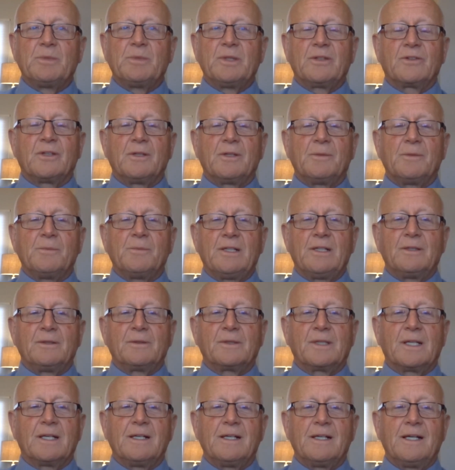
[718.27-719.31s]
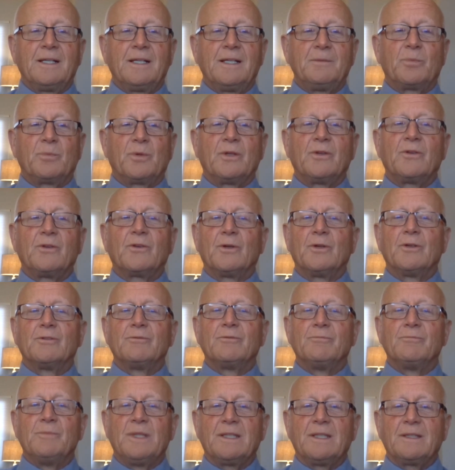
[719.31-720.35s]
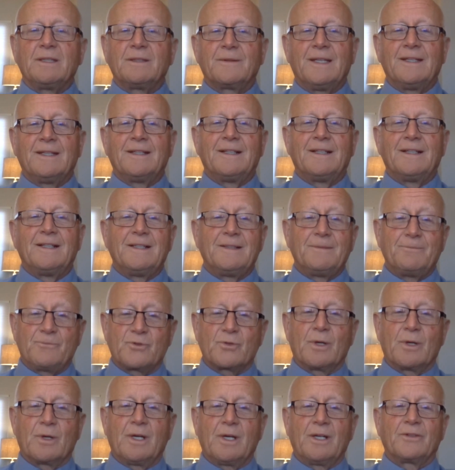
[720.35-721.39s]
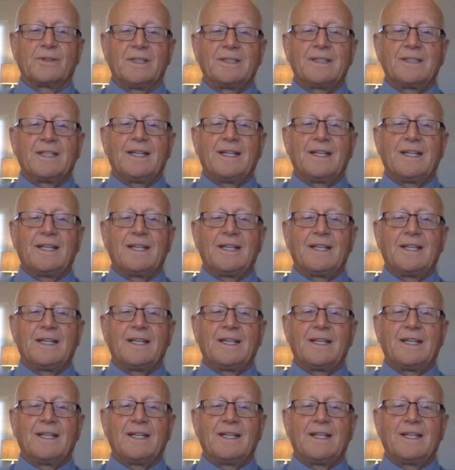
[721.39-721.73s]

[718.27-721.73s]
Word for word: but somehow God preserved me. And I trust that